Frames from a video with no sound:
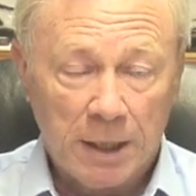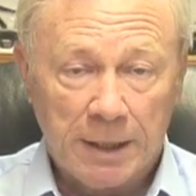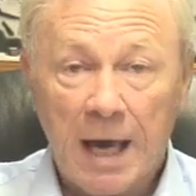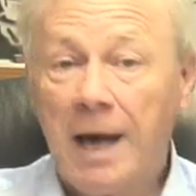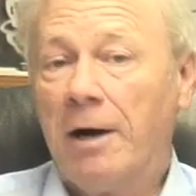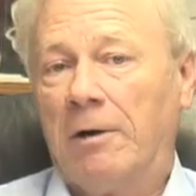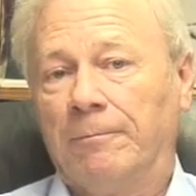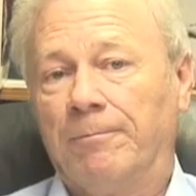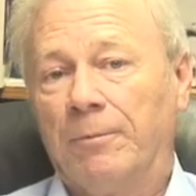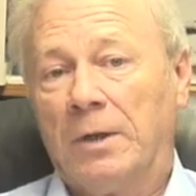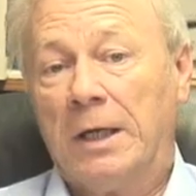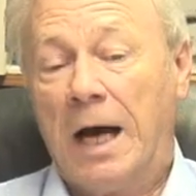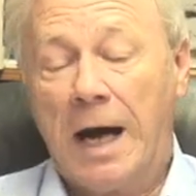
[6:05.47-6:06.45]
Now,
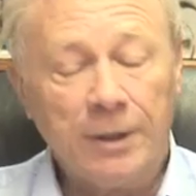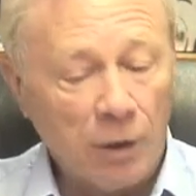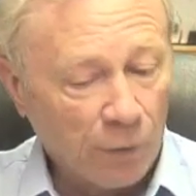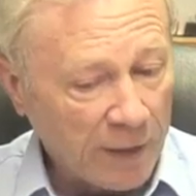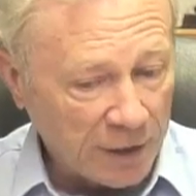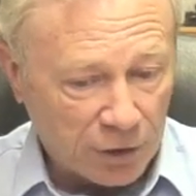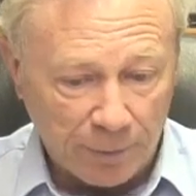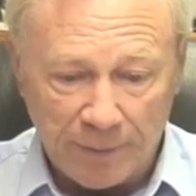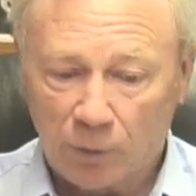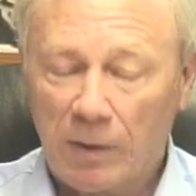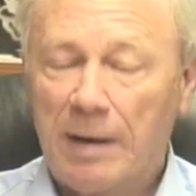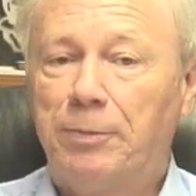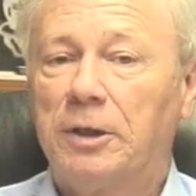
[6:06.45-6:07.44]
I know that's a bit
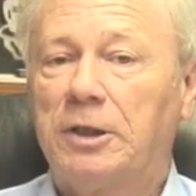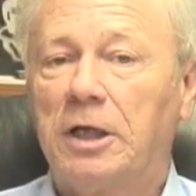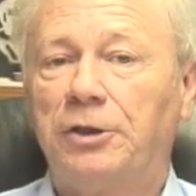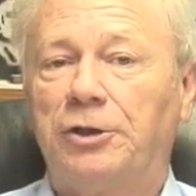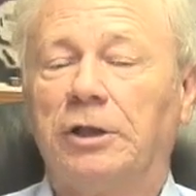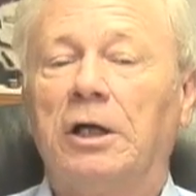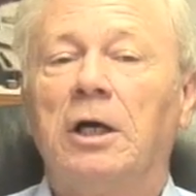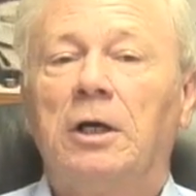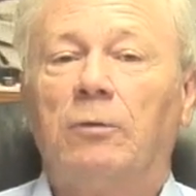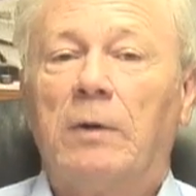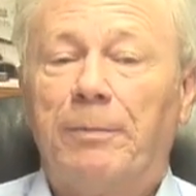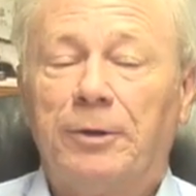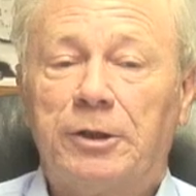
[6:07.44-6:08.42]
repetition,
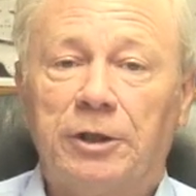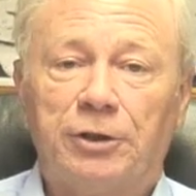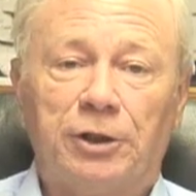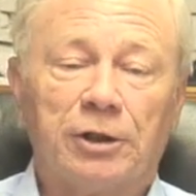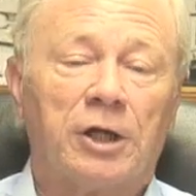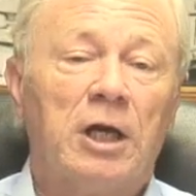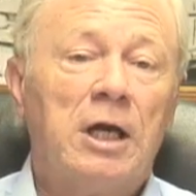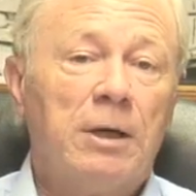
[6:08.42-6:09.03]
repetitious,